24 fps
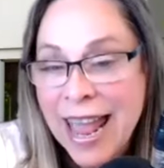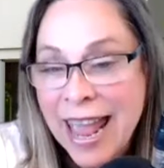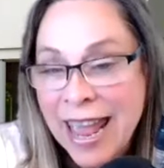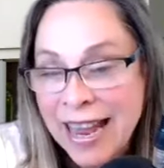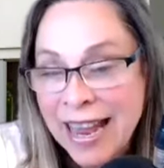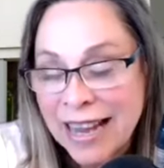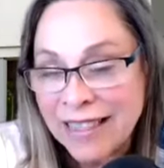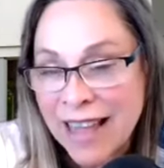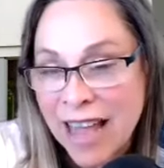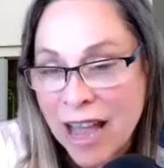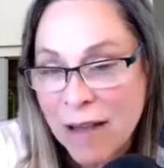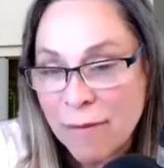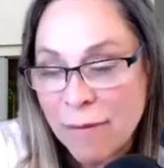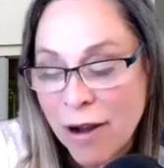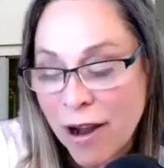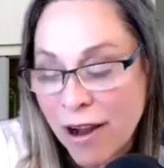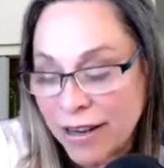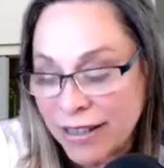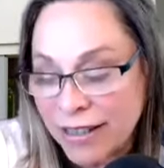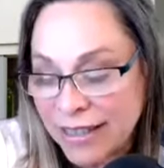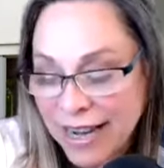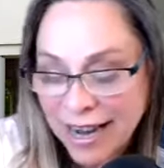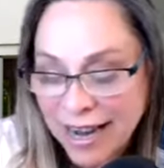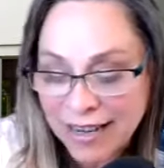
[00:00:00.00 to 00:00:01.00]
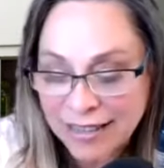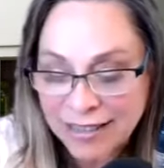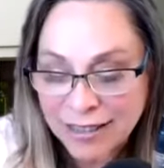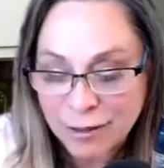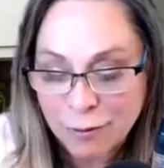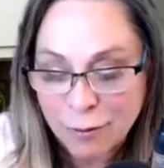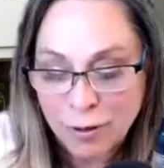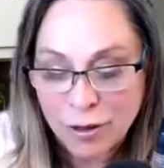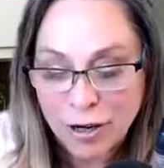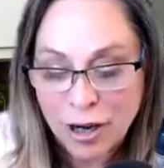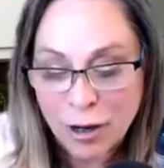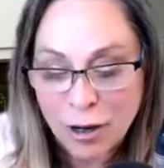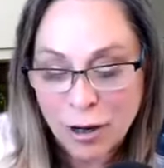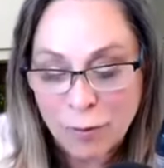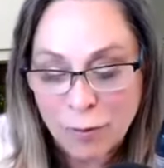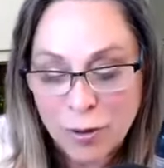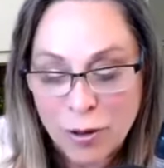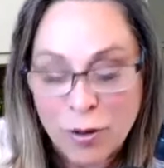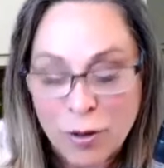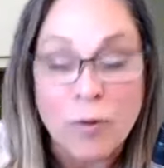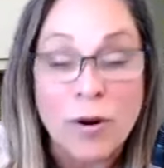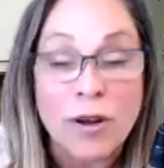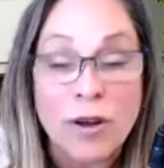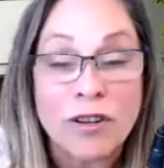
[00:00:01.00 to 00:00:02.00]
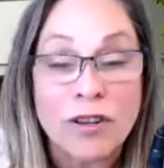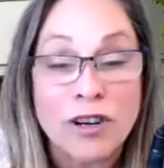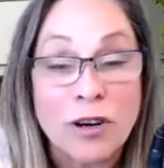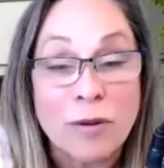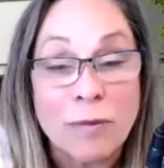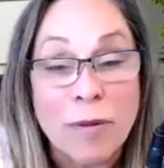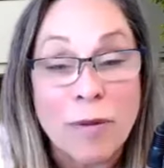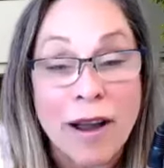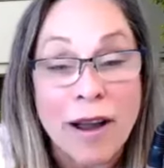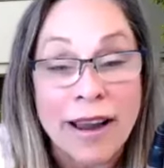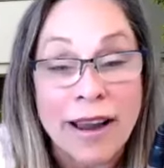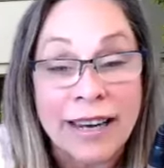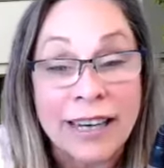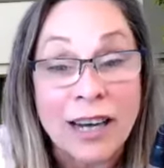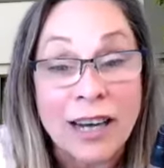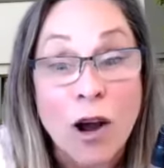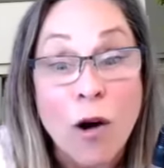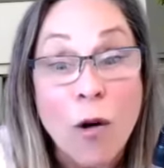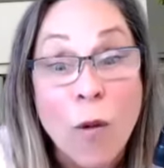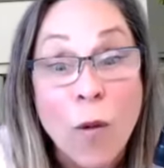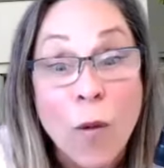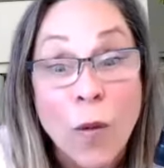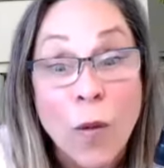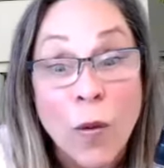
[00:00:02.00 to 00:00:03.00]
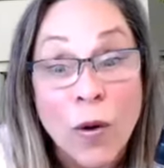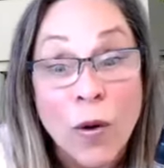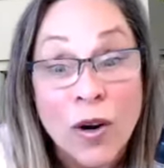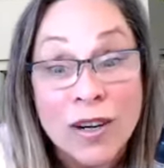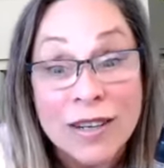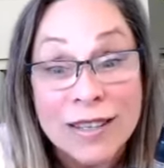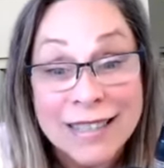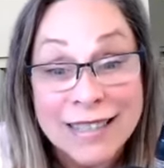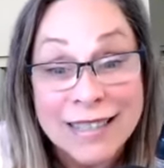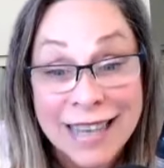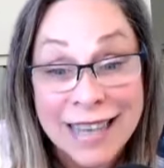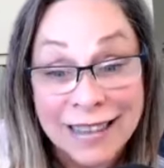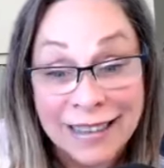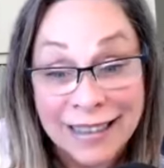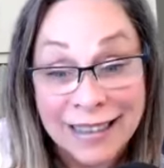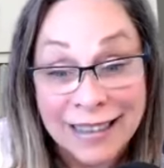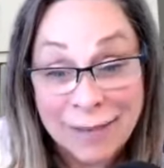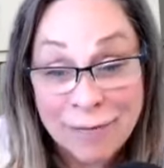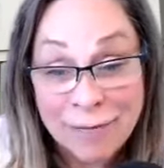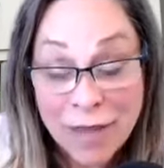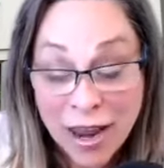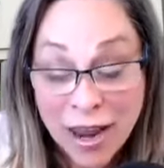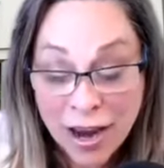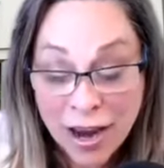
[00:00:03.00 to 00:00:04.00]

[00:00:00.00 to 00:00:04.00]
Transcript: And that podcast will help you whether you're buying or selling.